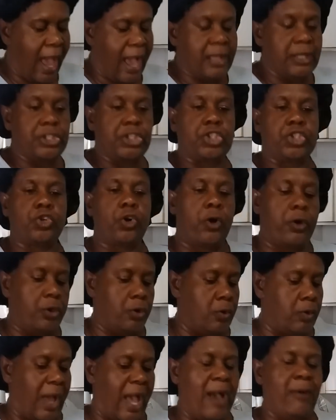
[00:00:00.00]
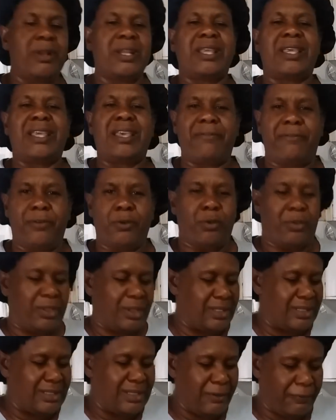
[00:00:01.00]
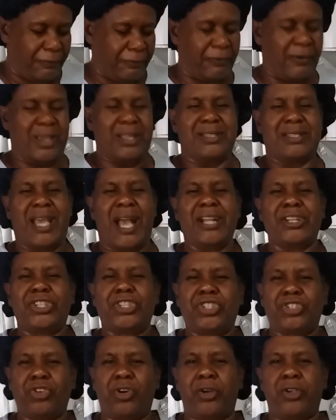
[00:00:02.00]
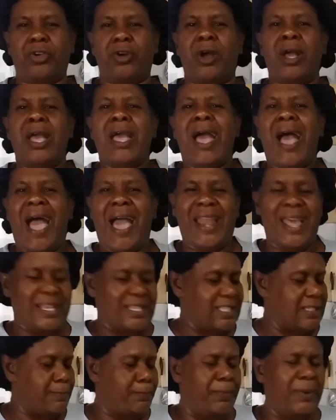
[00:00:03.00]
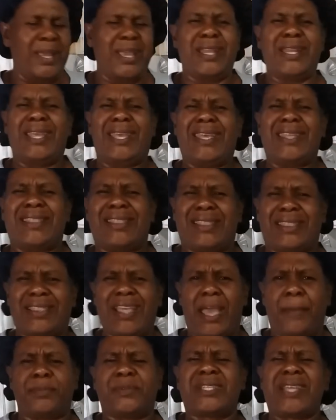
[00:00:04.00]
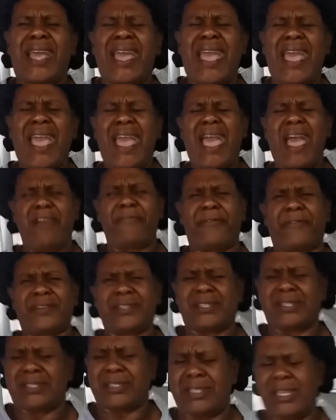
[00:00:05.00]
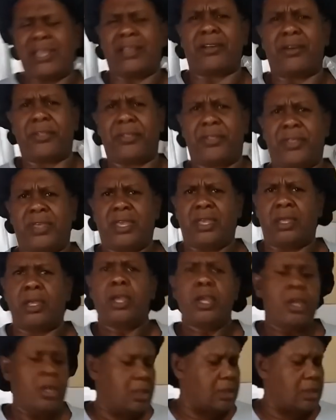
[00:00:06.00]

I'll show you, I will give you the difference, I'll show you, I'll explain in depth every single thing.